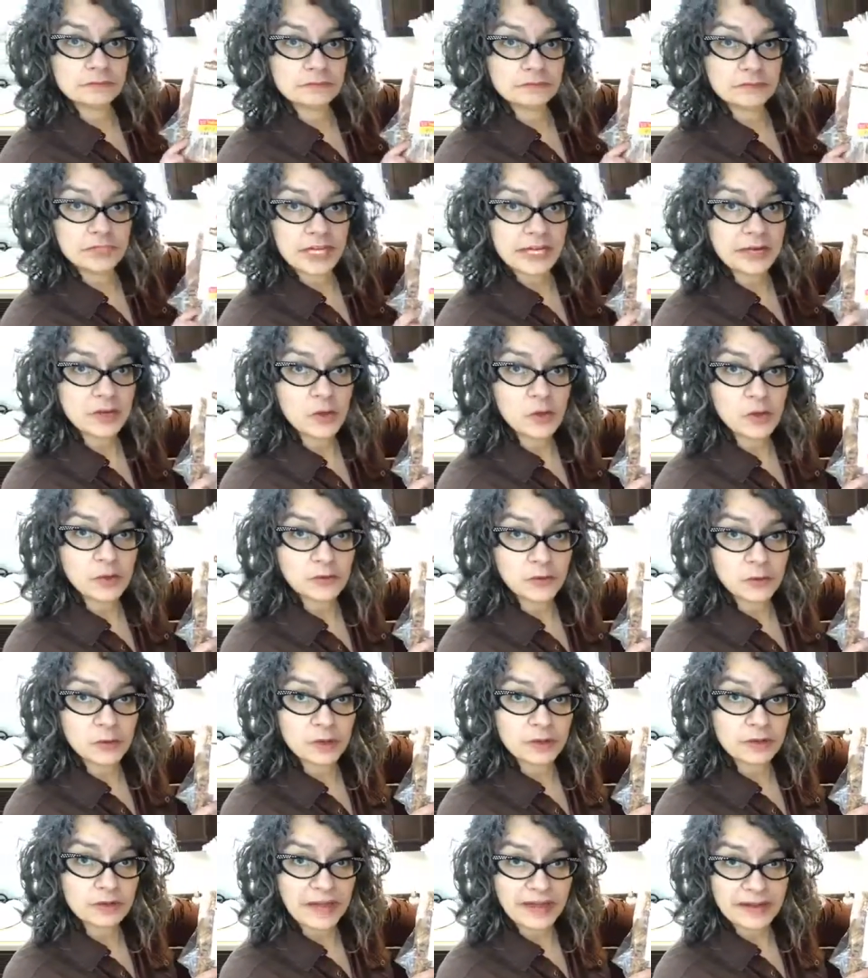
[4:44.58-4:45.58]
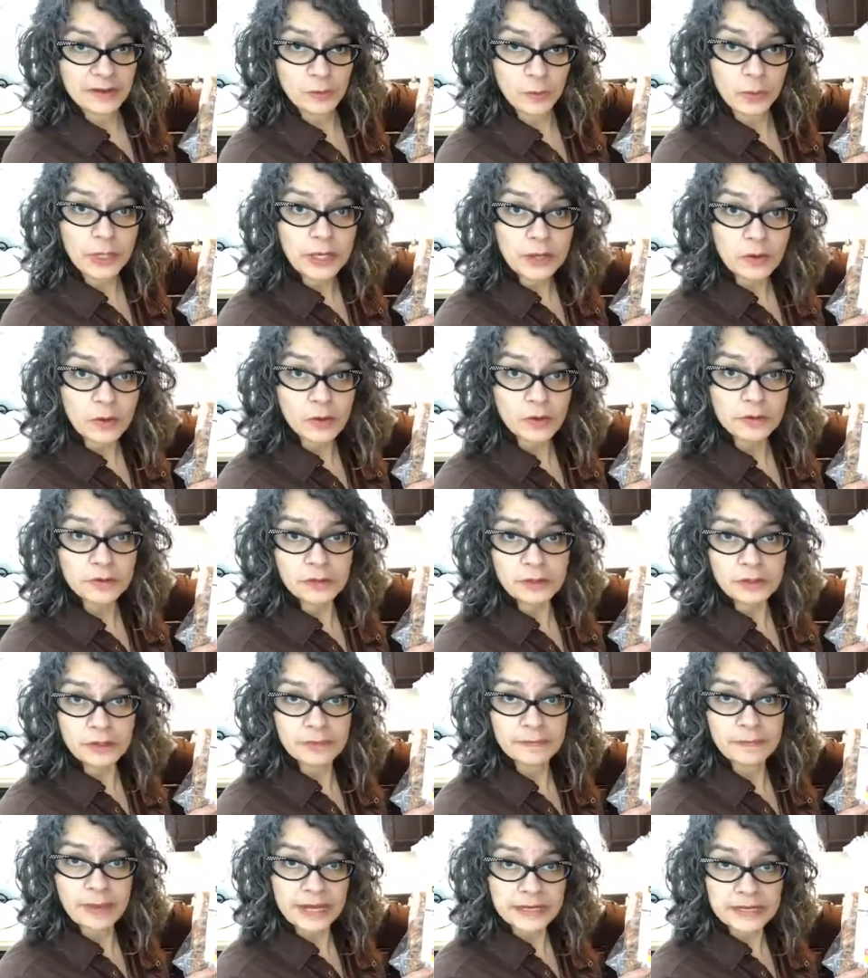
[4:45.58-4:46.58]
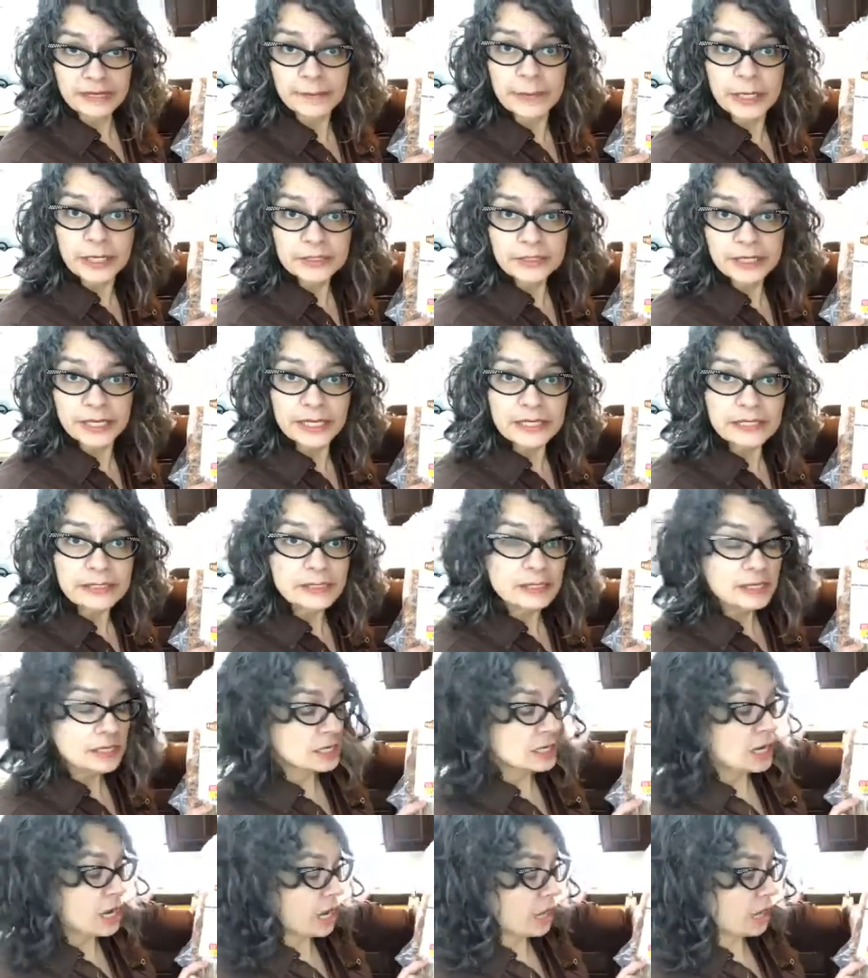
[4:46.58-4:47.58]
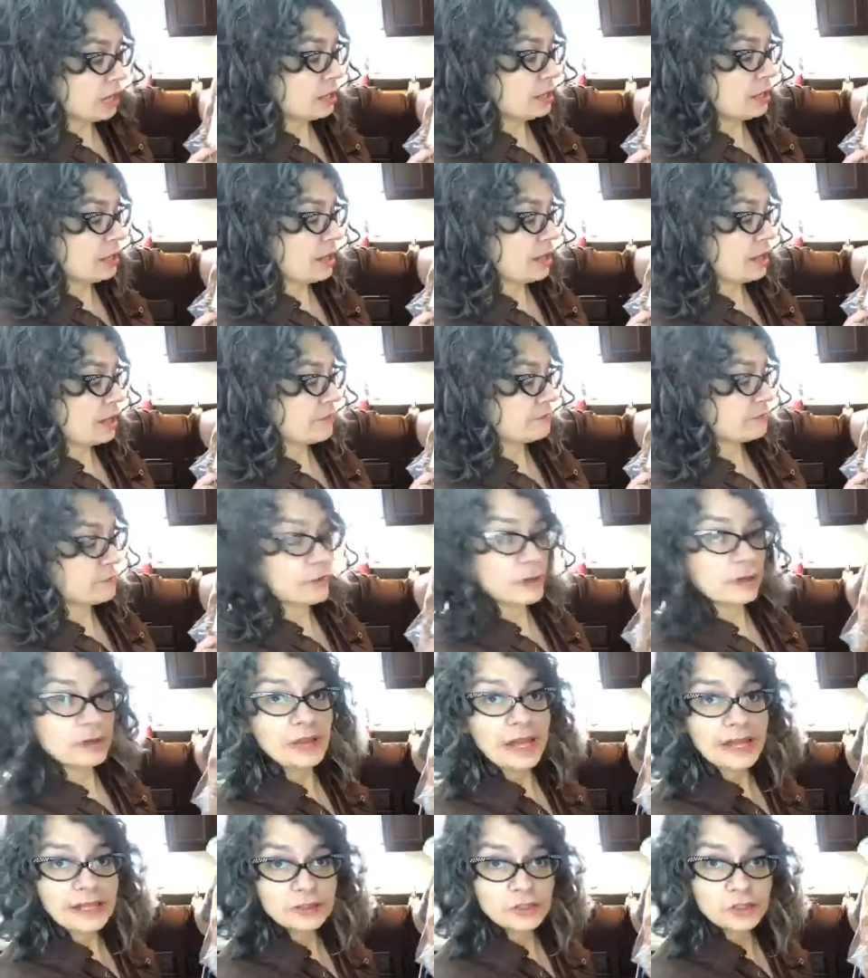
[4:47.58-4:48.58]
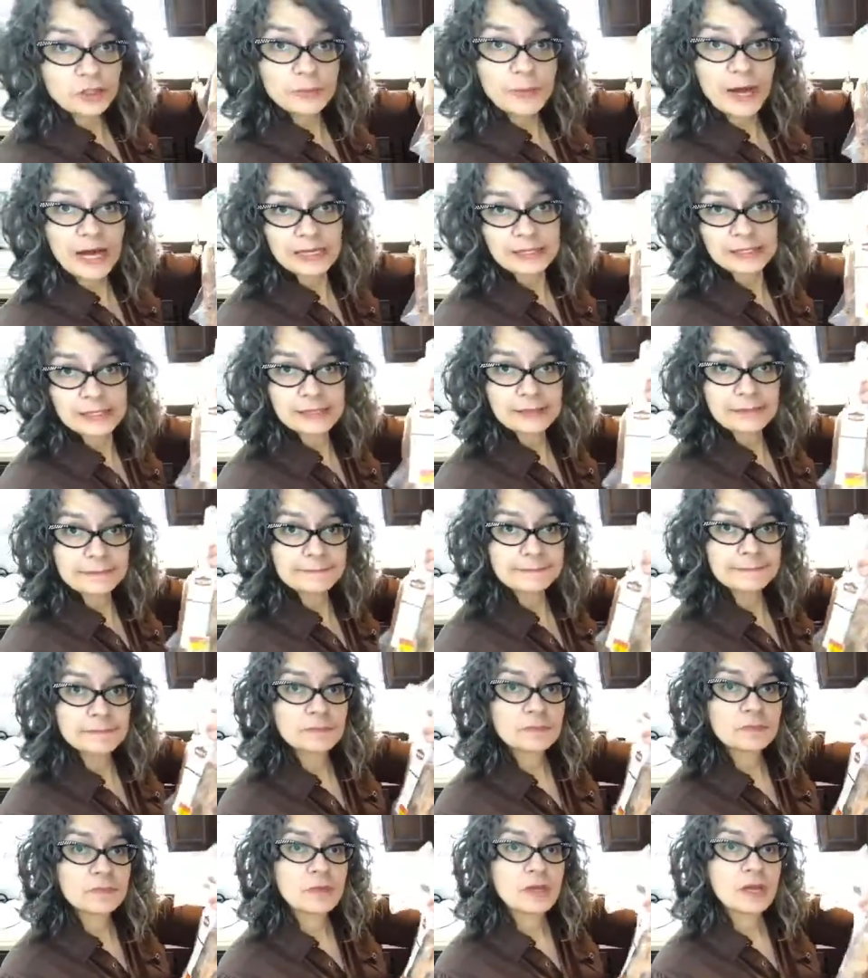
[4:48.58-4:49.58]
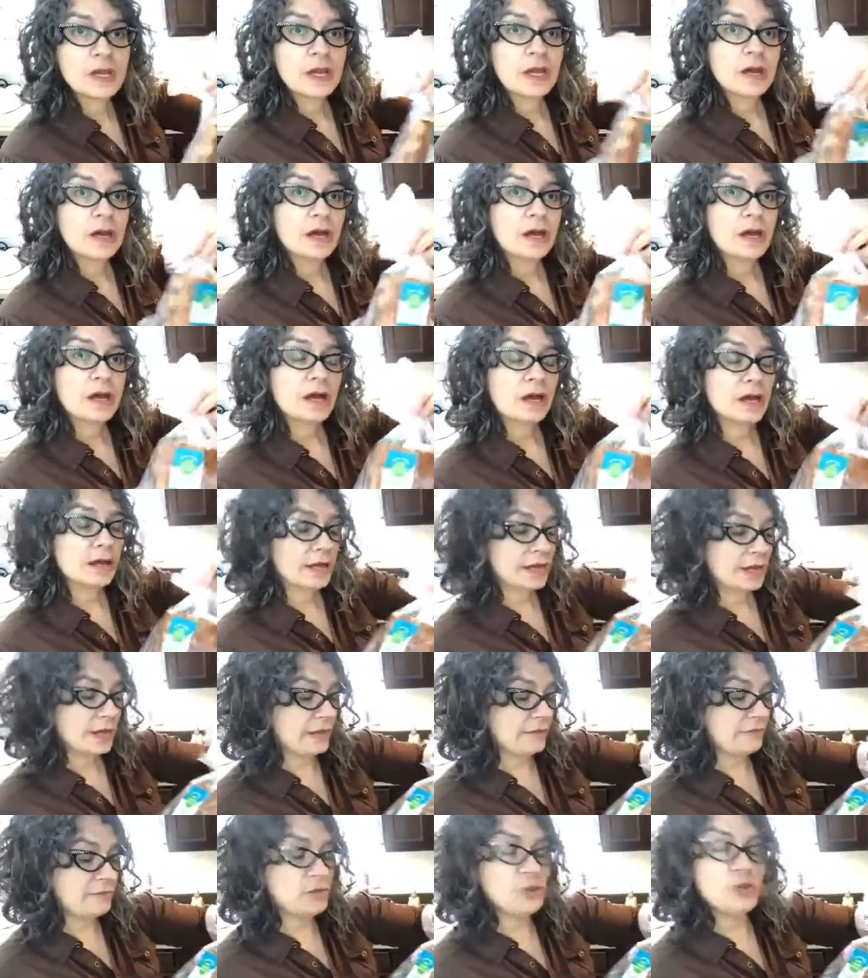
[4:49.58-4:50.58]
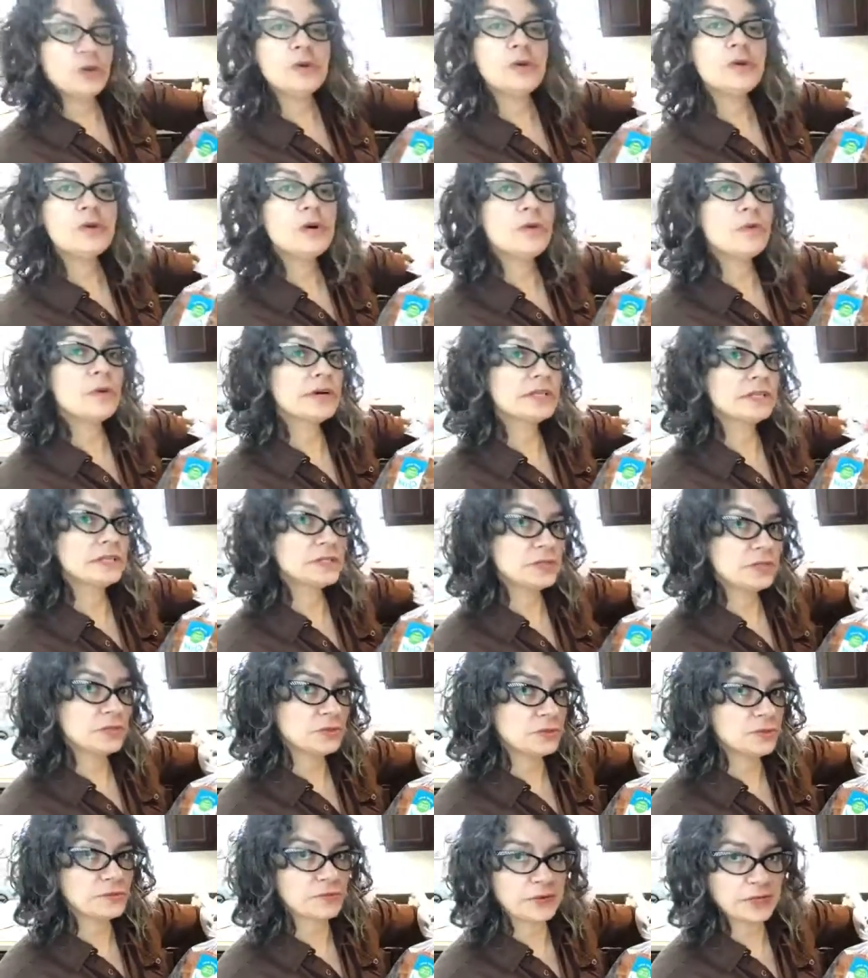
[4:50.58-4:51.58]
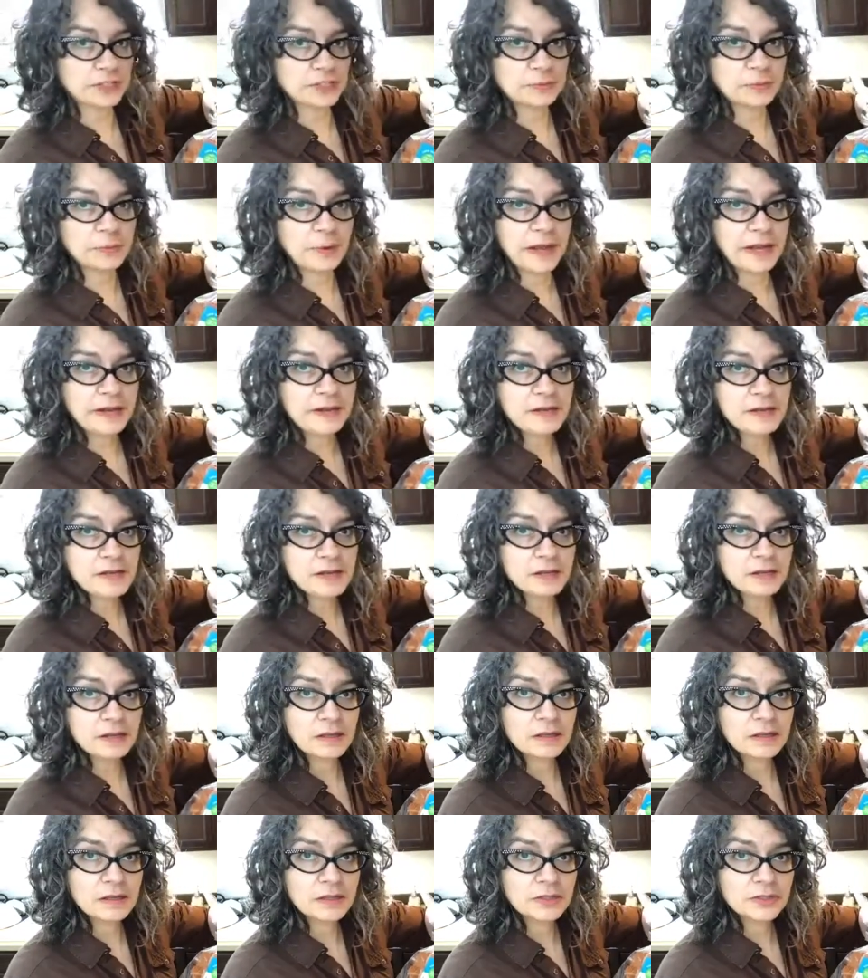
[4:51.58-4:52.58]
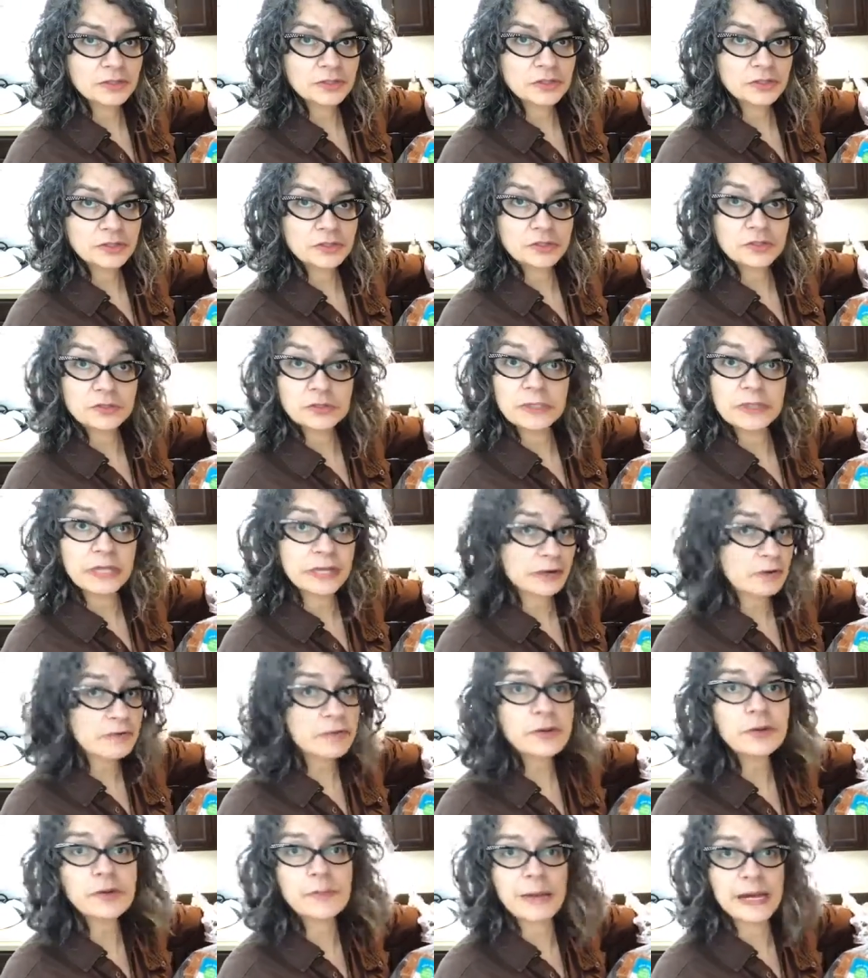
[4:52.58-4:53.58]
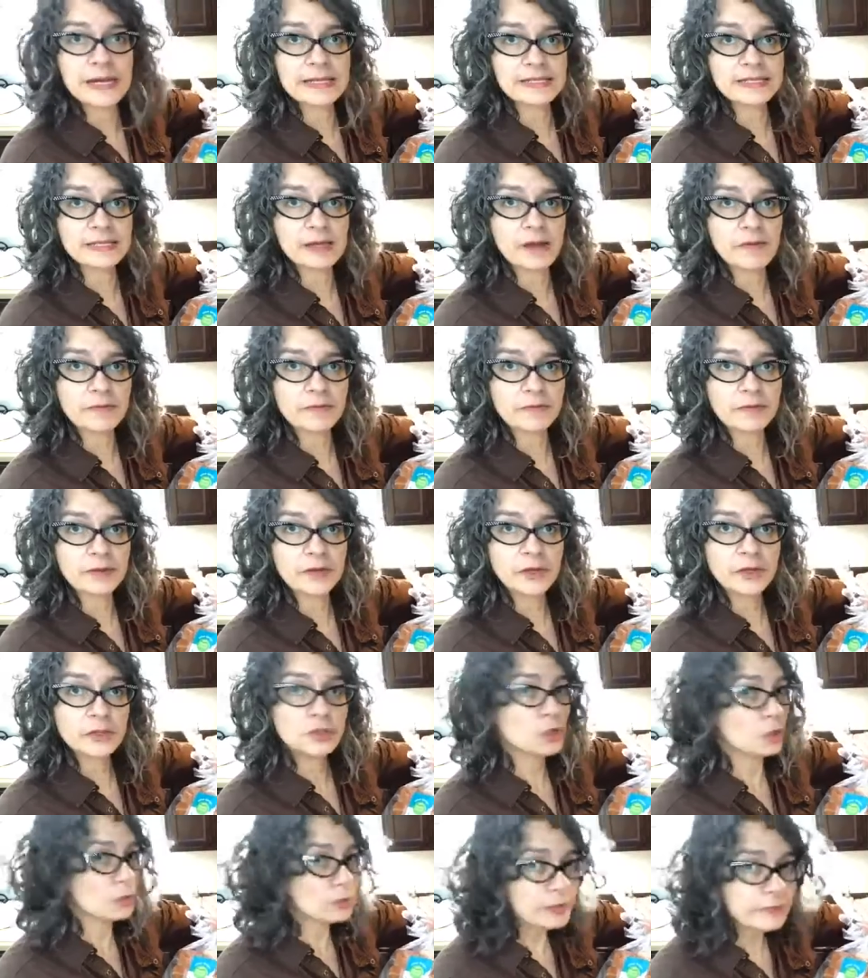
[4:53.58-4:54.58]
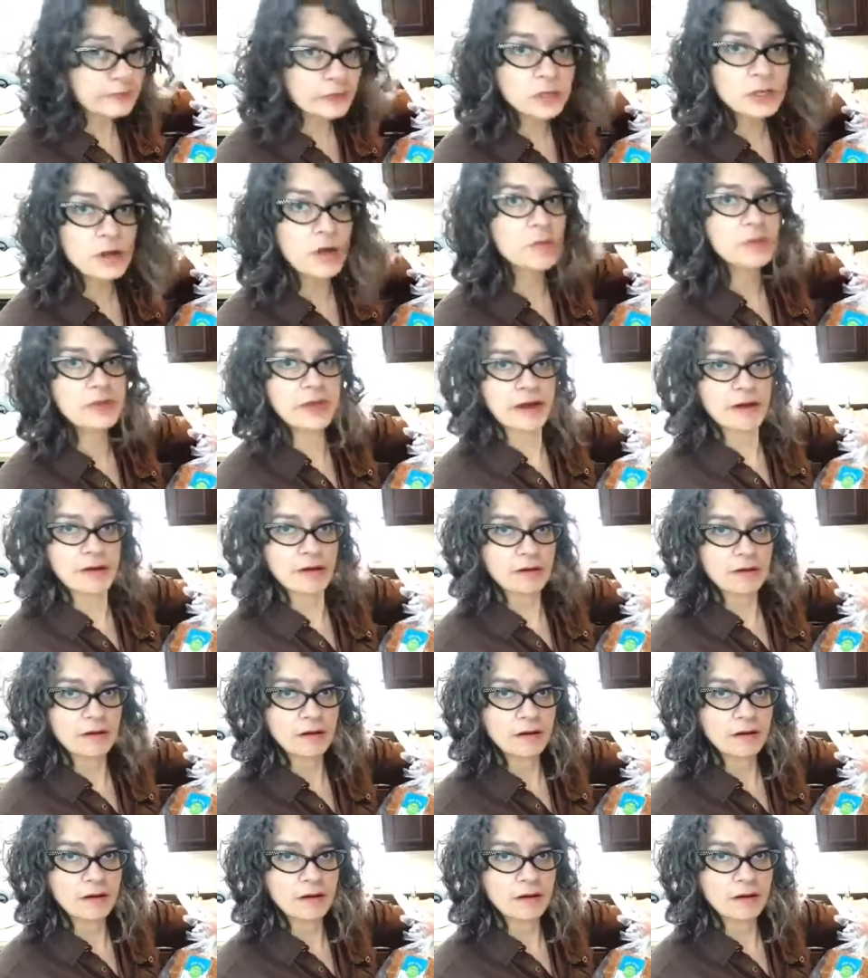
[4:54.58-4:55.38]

day old, or like week old in pandemic days, for like $2. If you want to use fresh bread, get over your bad self. Don't even go there,